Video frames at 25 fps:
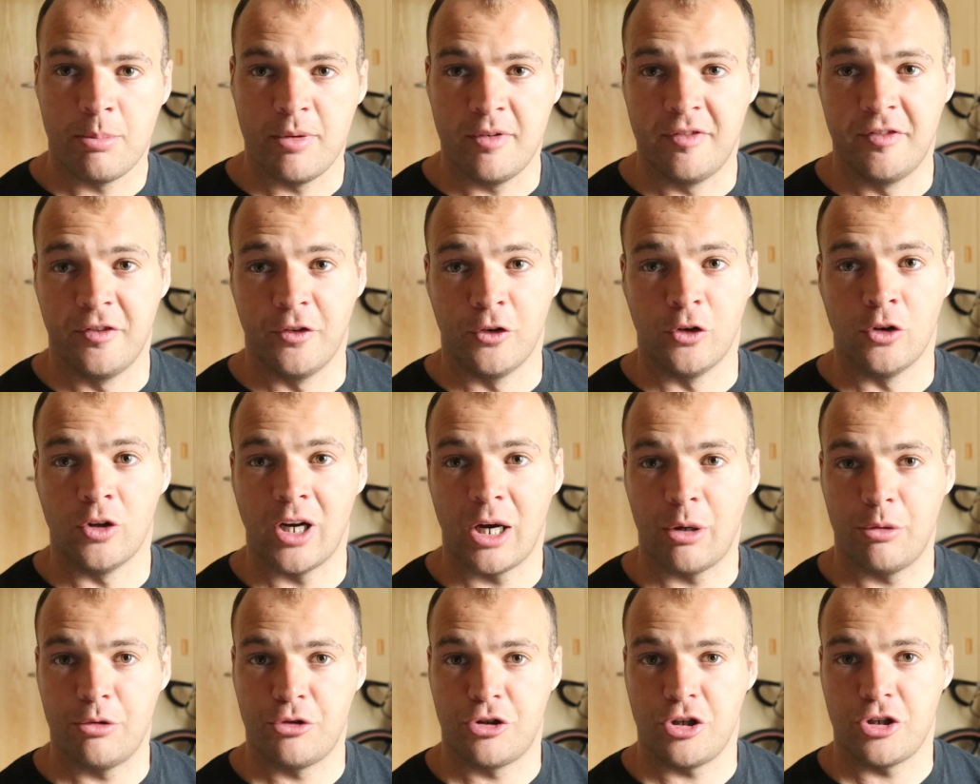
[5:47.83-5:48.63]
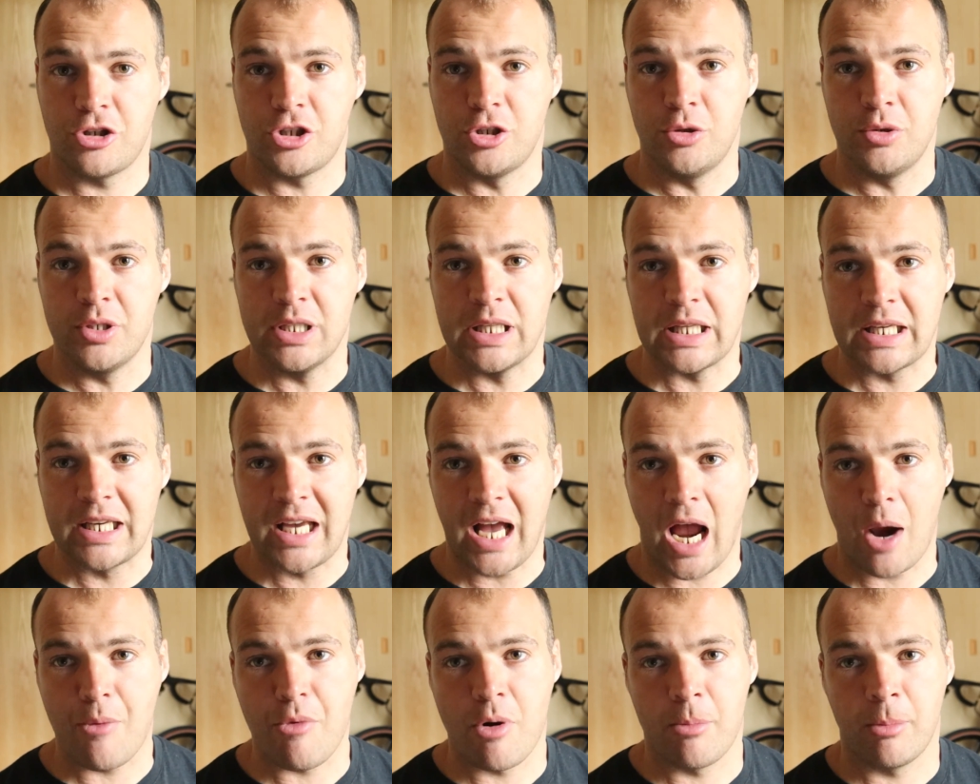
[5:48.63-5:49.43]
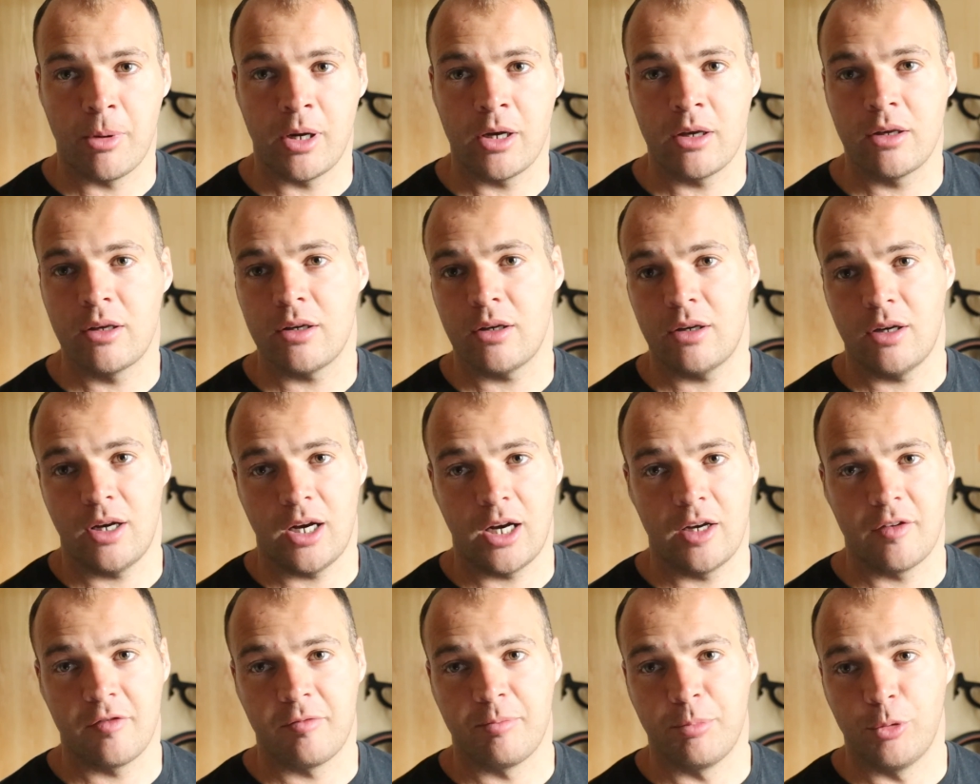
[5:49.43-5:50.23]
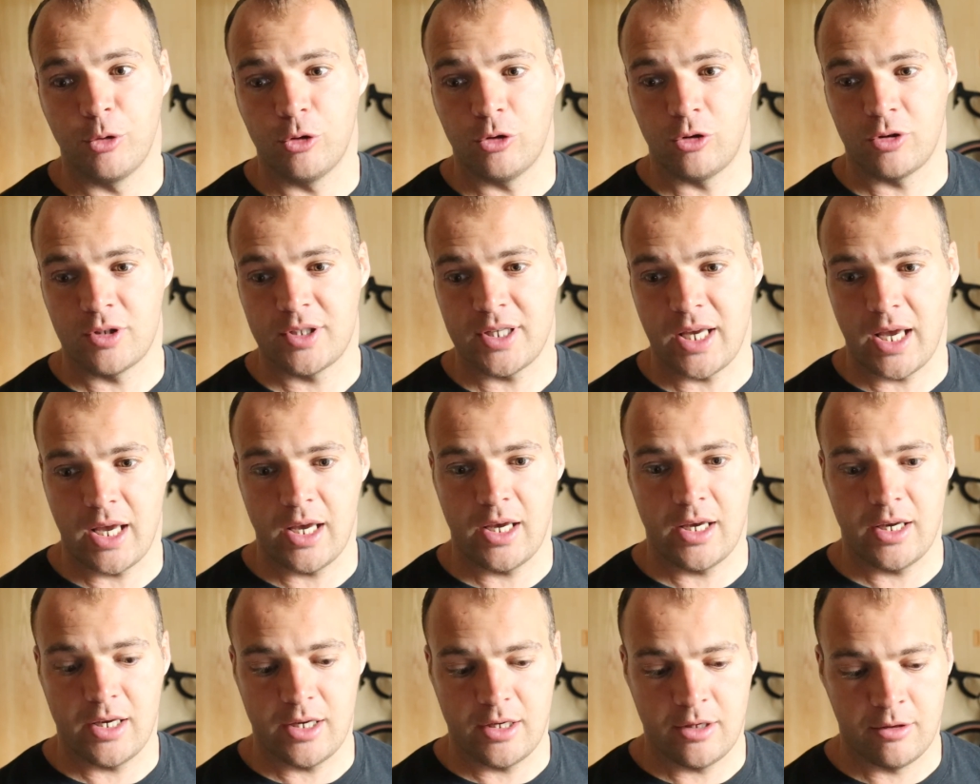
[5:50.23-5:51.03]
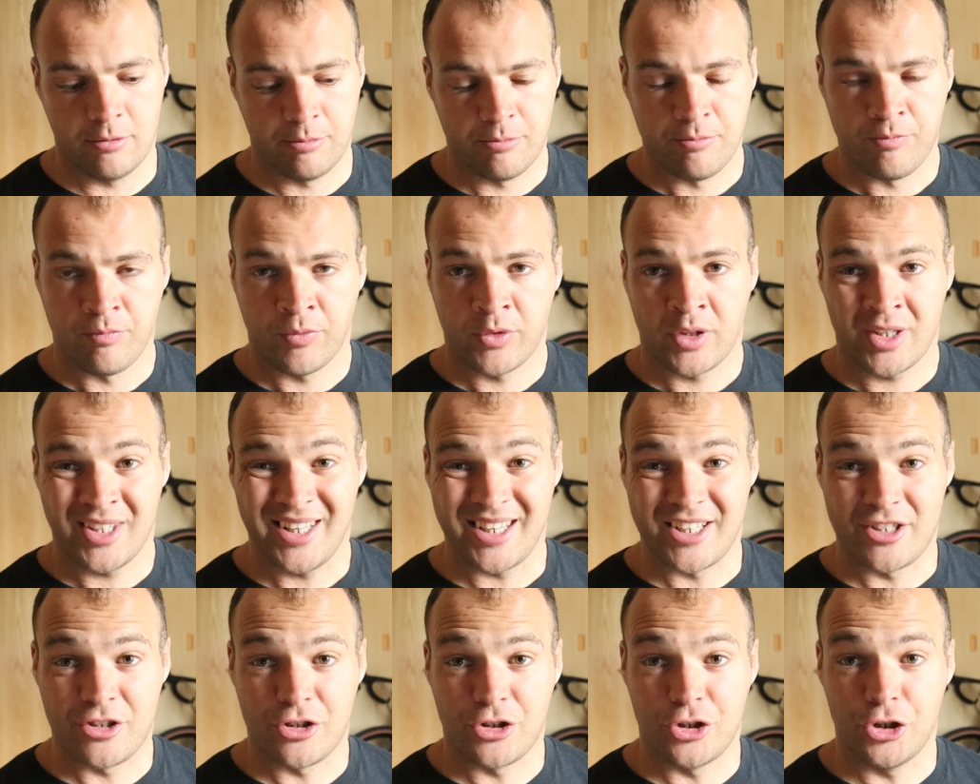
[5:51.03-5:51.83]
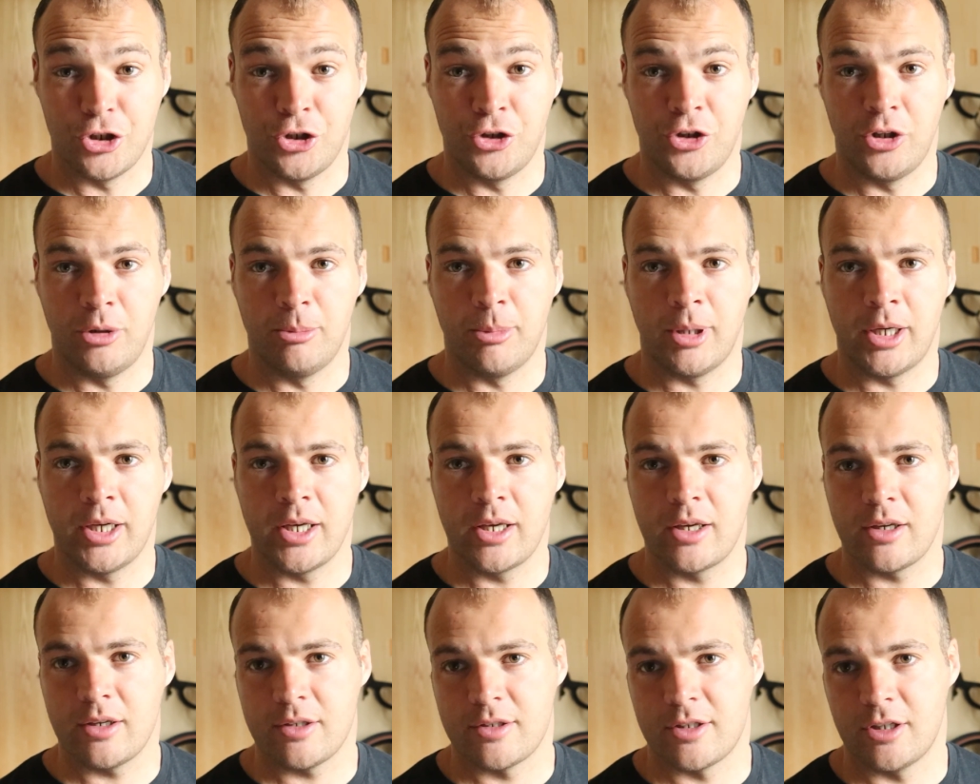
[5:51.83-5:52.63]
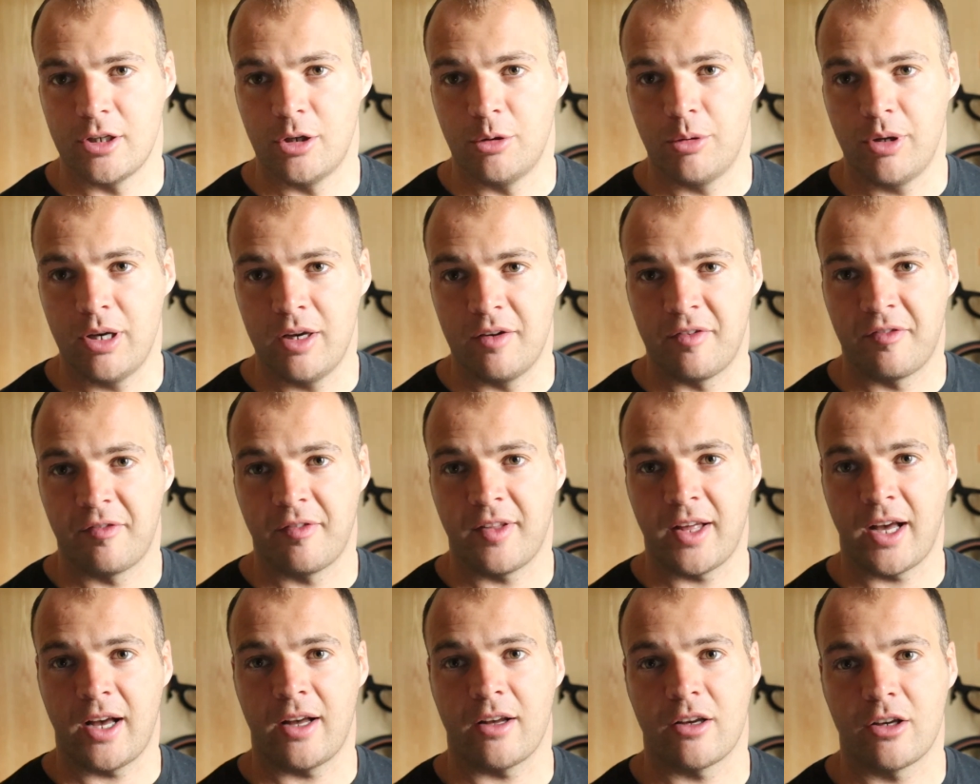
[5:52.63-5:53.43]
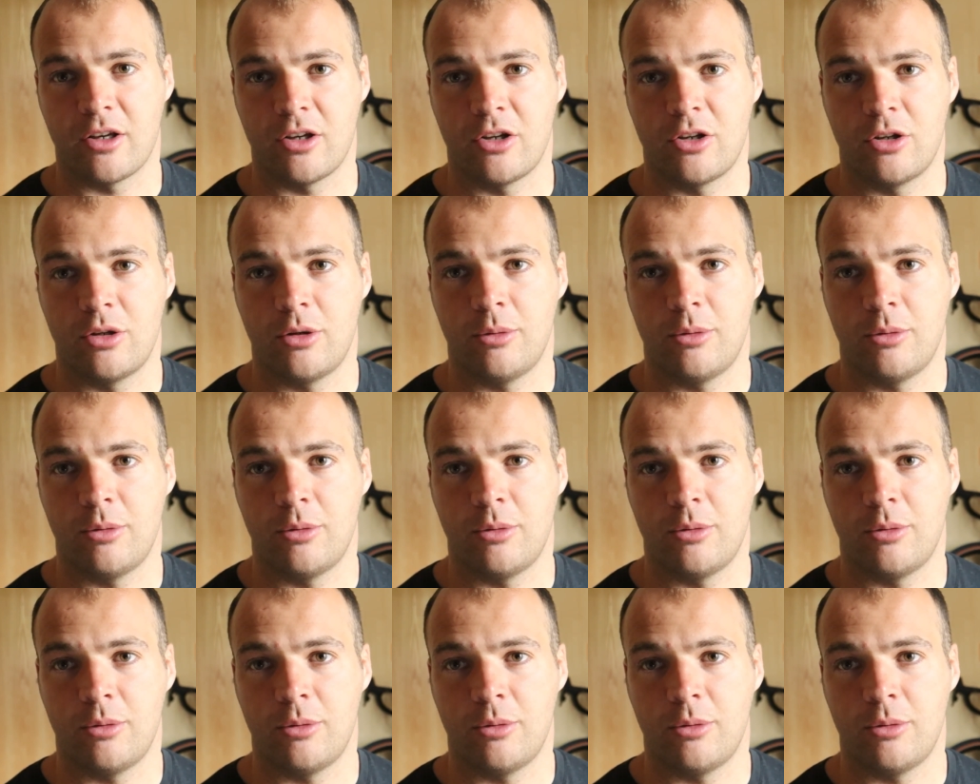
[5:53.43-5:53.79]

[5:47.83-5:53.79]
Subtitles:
Before, I was just using the camera mic. I've bought a external mic. So if that